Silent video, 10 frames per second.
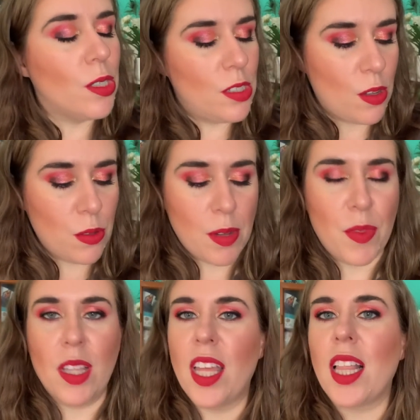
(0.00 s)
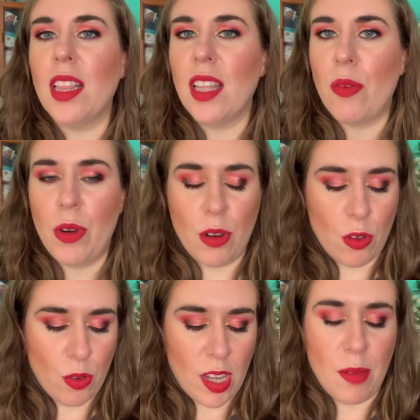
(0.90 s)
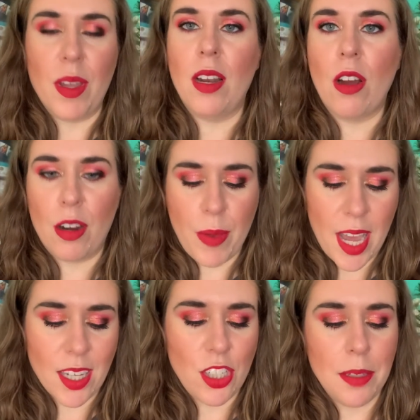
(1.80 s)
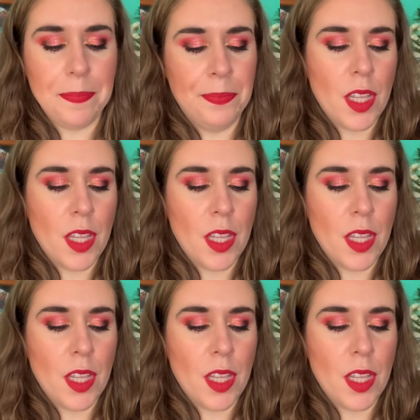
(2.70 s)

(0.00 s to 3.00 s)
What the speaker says: So something like liquid or cream in a hard packaging.